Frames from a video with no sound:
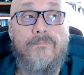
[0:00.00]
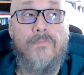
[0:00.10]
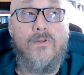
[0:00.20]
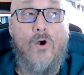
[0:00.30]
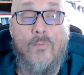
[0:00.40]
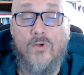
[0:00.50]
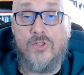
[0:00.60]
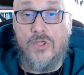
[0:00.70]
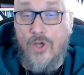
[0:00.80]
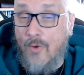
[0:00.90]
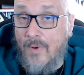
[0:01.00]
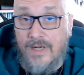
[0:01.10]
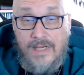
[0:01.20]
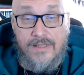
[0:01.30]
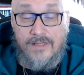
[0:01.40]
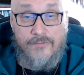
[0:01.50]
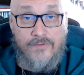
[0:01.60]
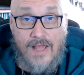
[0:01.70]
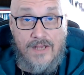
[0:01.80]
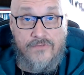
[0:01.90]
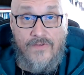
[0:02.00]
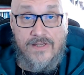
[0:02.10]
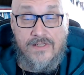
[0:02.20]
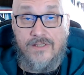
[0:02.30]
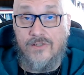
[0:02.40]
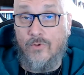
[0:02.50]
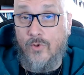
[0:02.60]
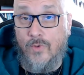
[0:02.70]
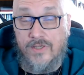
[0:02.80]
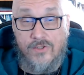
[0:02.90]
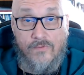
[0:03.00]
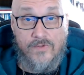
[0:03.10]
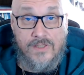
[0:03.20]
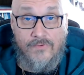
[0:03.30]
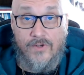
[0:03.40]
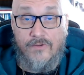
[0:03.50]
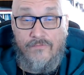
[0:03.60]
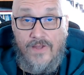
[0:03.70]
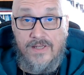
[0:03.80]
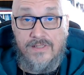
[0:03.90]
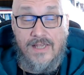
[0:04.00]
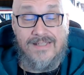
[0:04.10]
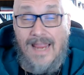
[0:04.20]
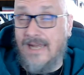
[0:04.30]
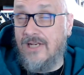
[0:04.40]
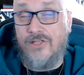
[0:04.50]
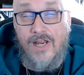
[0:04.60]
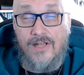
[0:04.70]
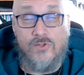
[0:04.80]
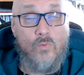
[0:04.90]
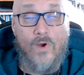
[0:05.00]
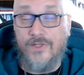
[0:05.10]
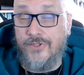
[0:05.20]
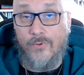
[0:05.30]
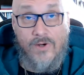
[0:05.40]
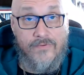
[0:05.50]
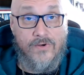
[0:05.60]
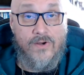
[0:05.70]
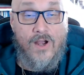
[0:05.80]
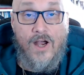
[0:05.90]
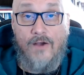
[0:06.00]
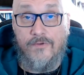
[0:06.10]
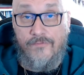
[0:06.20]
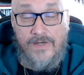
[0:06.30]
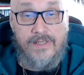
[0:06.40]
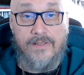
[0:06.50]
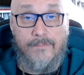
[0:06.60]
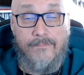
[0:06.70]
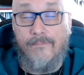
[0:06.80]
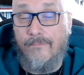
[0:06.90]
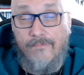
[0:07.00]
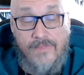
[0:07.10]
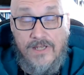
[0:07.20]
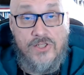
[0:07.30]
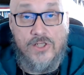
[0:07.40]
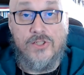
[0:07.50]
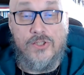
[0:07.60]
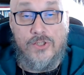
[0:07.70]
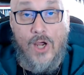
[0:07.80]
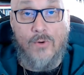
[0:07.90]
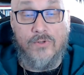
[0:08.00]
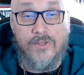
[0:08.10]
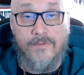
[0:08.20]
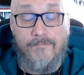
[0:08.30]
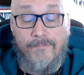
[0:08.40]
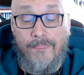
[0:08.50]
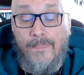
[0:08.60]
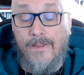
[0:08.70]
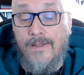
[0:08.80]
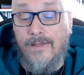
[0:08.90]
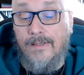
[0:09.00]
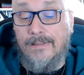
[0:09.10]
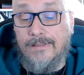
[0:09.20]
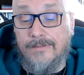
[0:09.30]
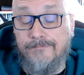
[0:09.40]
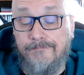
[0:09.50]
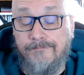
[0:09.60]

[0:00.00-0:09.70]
almost nobody that the Flash faces or Quicksilver is ever going to face has any chance whatsoever of defeating them. They just don't. And